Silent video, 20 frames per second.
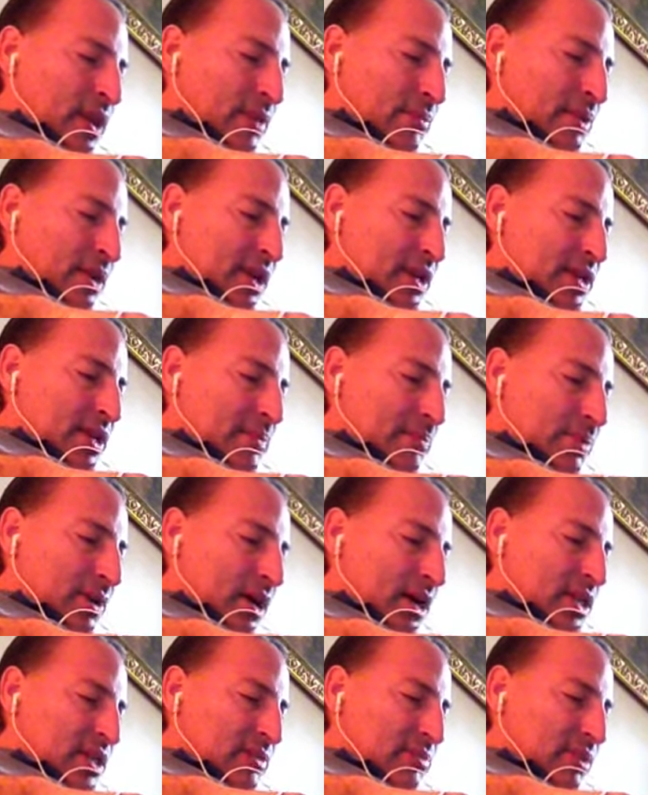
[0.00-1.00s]
But is it
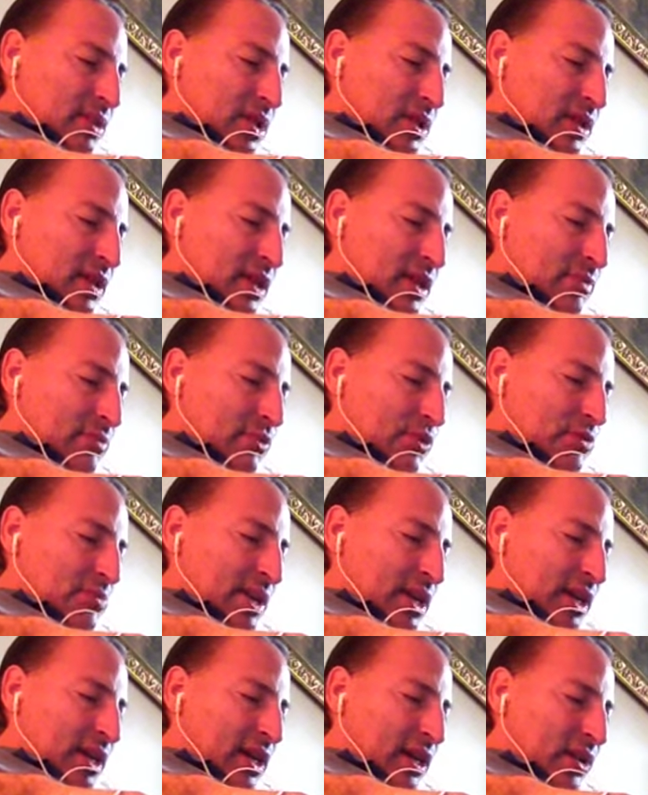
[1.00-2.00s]
possible that the Hebrews
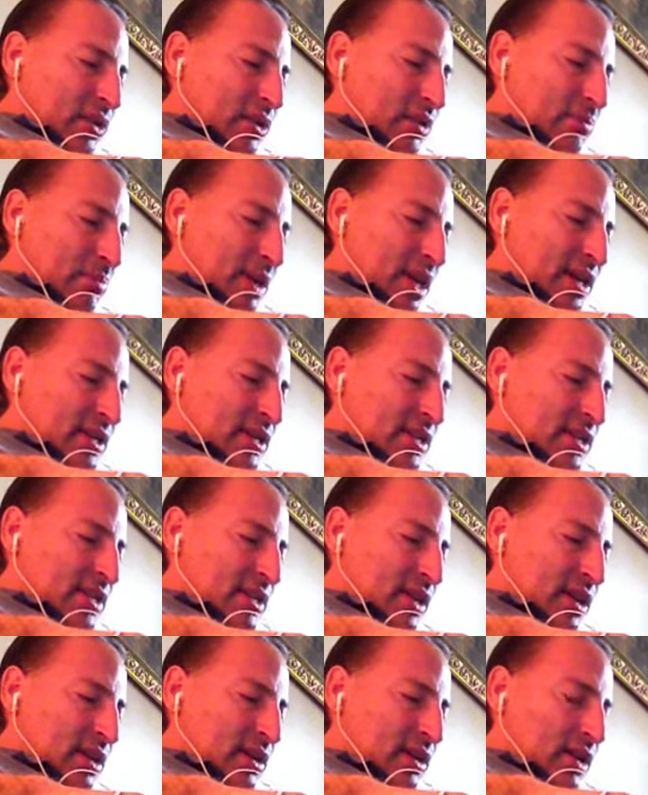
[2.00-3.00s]
may kill their best
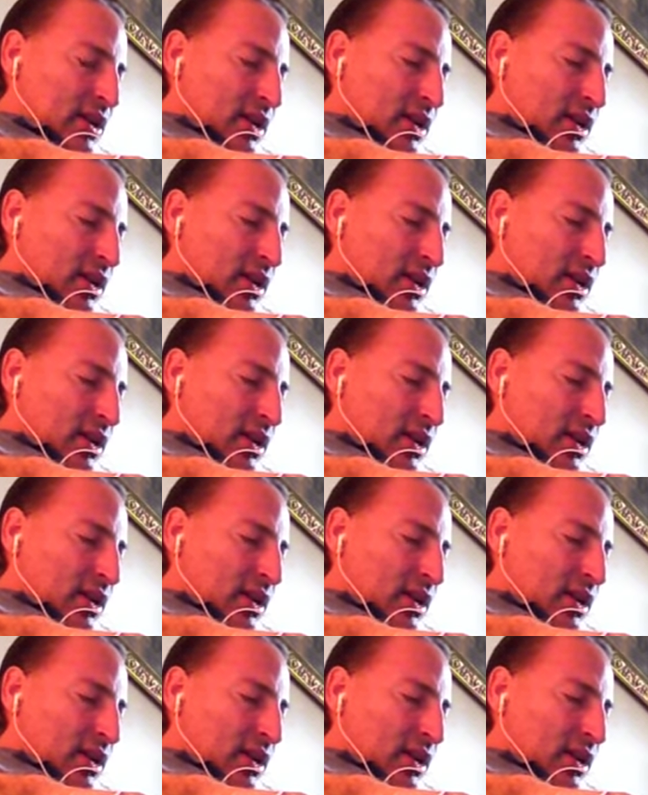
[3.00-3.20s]
son?